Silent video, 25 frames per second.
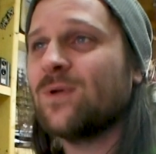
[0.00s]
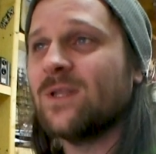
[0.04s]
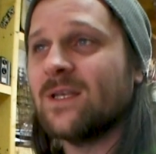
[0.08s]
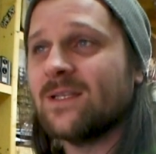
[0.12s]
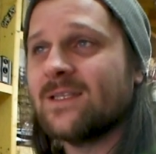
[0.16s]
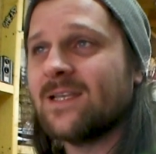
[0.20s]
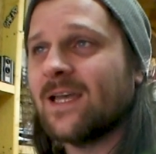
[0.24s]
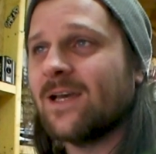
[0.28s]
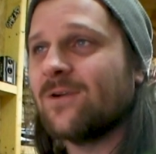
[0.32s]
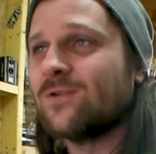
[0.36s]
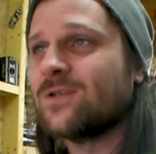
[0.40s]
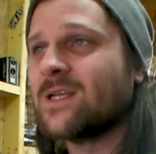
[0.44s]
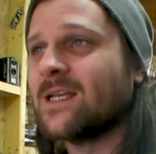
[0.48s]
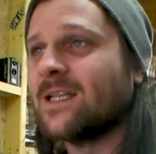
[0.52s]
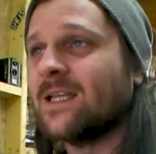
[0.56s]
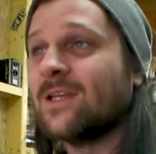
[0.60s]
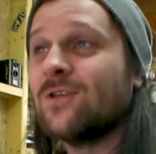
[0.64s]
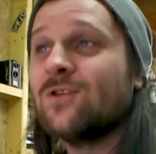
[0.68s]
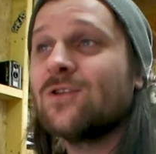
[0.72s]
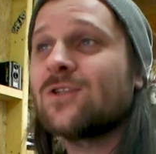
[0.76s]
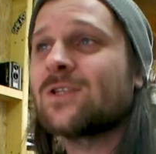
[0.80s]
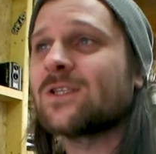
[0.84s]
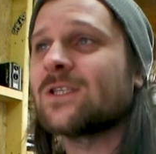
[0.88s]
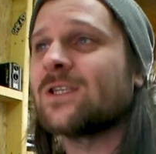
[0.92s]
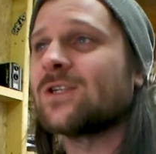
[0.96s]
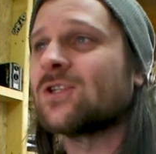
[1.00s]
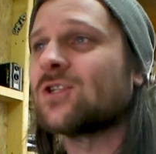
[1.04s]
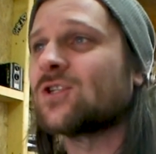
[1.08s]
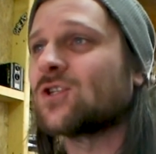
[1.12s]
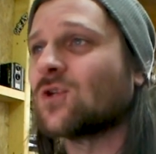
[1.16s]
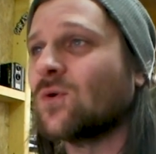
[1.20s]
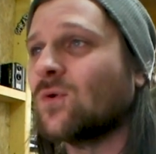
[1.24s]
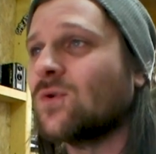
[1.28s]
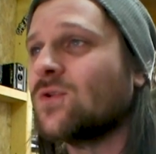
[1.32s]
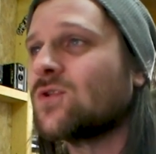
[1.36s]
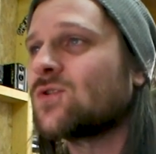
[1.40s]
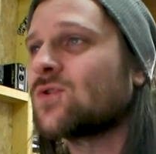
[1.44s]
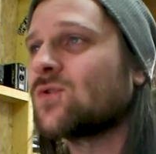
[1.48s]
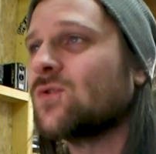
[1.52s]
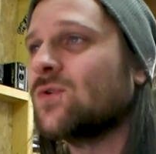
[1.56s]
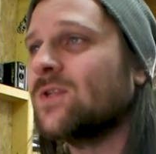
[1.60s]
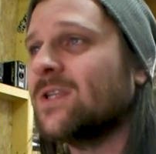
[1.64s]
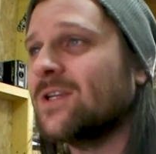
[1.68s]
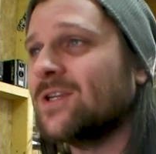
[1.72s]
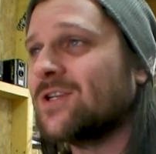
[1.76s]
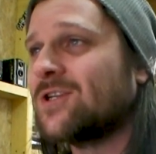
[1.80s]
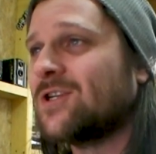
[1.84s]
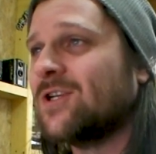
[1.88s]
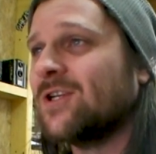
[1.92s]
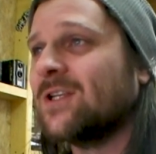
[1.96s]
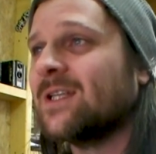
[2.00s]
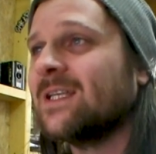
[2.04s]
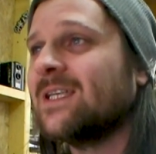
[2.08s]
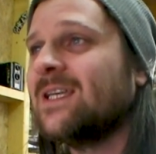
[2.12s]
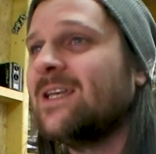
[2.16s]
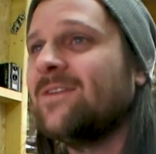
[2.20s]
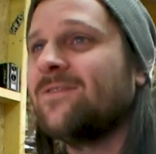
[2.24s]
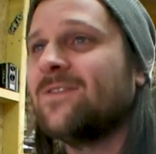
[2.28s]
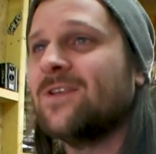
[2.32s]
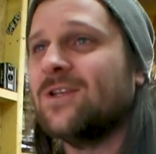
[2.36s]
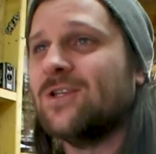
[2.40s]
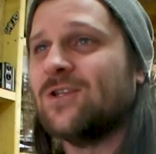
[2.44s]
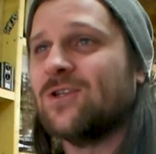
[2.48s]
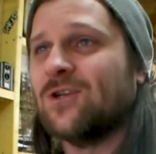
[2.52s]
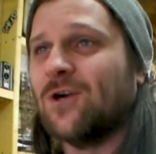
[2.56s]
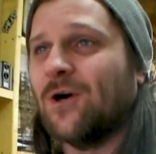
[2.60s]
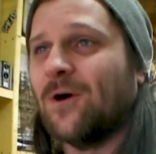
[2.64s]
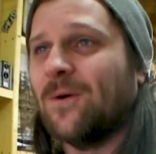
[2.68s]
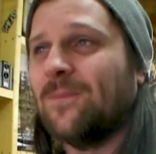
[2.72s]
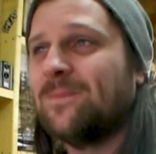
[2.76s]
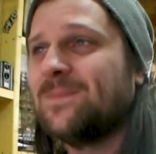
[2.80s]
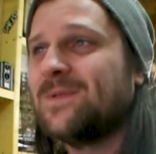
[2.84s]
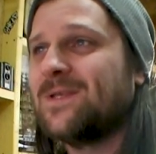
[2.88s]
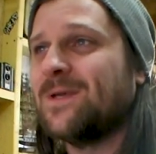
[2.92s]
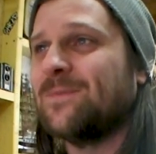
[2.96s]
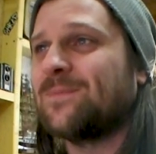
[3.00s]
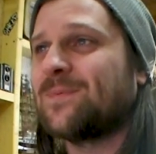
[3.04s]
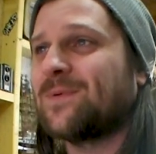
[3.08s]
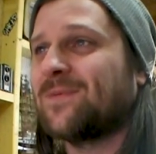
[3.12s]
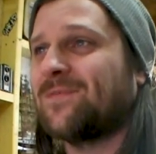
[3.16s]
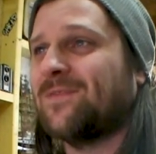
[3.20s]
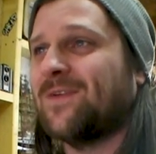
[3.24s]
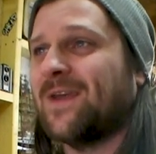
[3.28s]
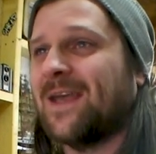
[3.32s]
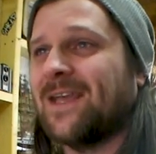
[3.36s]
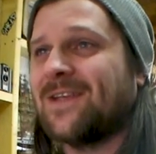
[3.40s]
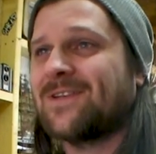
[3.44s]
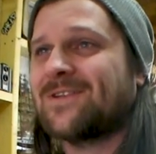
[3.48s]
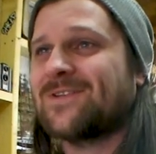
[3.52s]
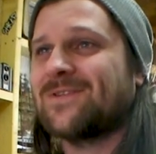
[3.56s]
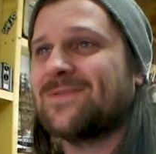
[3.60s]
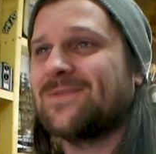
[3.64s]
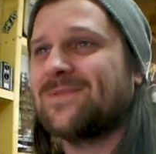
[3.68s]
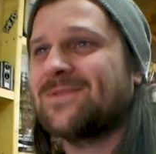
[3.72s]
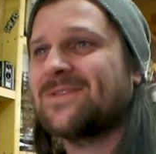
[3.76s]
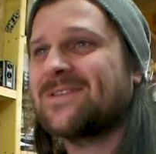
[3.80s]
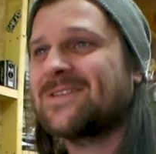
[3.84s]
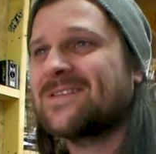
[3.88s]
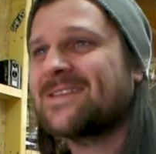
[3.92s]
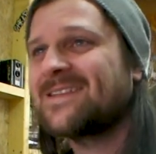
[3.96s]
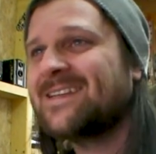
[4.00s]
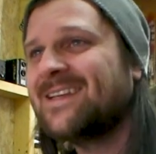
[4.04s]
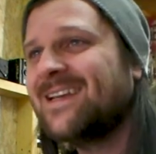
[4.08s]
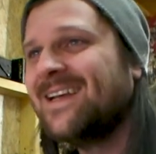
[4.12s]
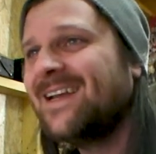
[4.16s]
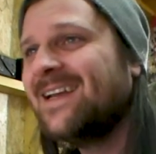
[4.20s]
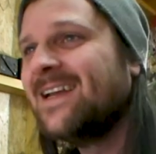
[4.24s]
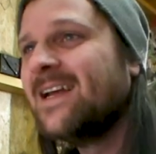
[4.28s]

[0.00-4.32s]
put the tiles in a useless so-and-so that should leave the job to professionals.